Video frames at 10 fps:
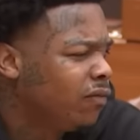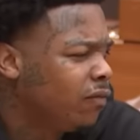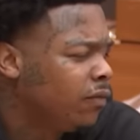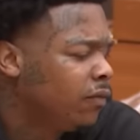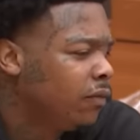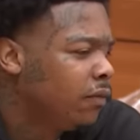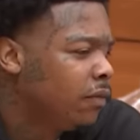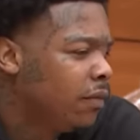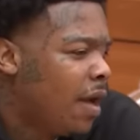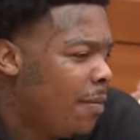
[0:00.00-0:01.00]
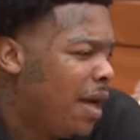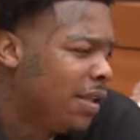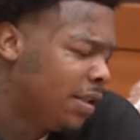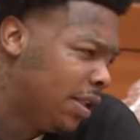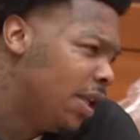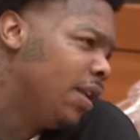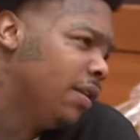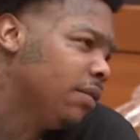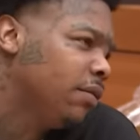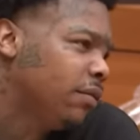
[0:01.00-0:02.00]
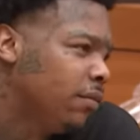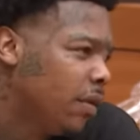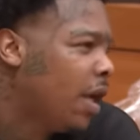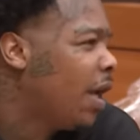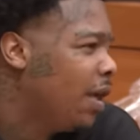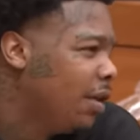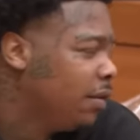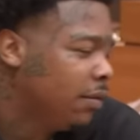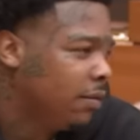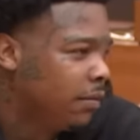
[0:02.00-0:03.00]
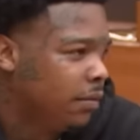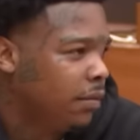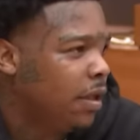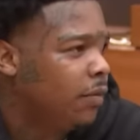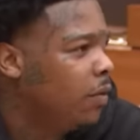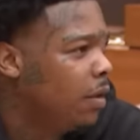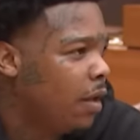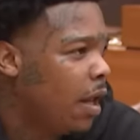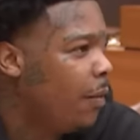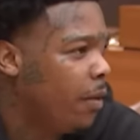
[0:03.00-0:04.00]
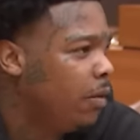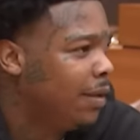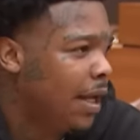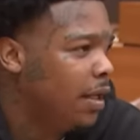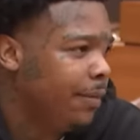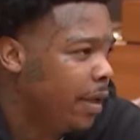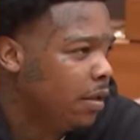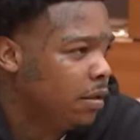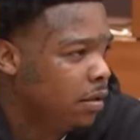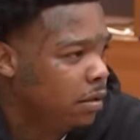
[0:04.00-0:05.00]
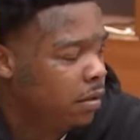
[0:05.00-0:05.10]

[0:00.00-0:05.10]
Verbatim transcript: I might have said it, but I ain't everyone like we on a daily basis.